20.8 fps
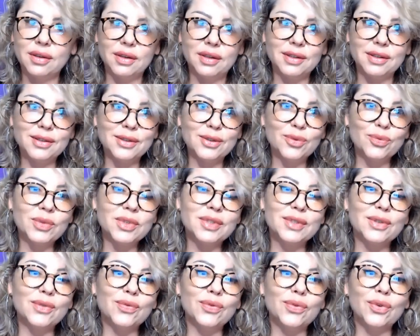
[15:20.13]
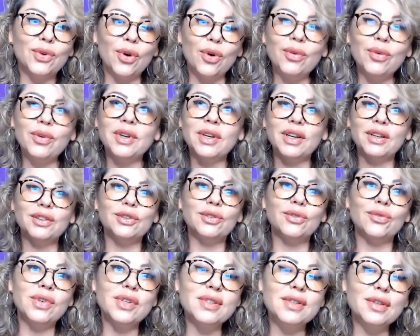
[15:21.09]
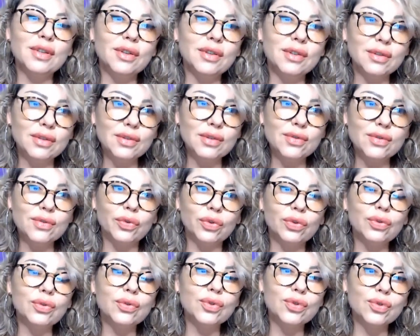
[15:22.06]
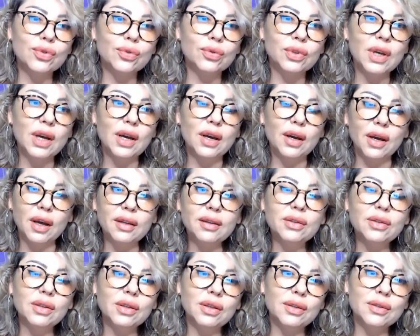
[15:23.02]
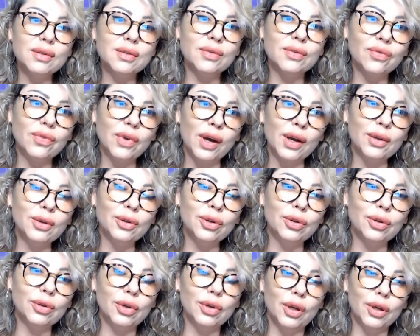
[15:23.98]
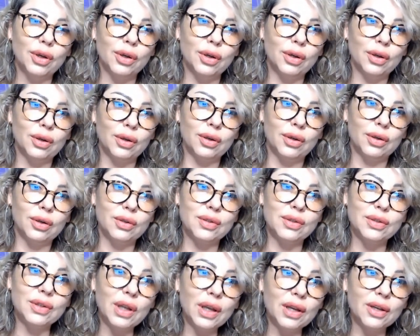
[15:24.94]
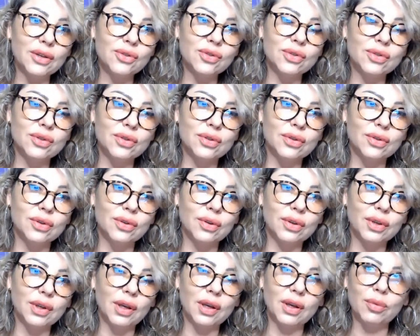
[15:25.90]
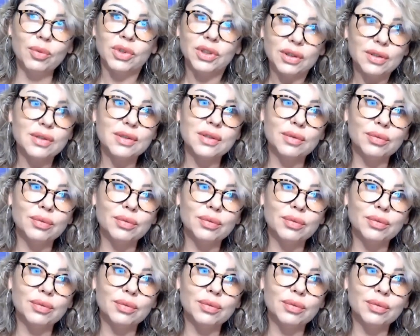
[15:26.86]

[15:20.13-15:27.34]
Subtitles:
It's a must if you're going and investing in this photo shoot. Editing is the final stage, okay, but it's a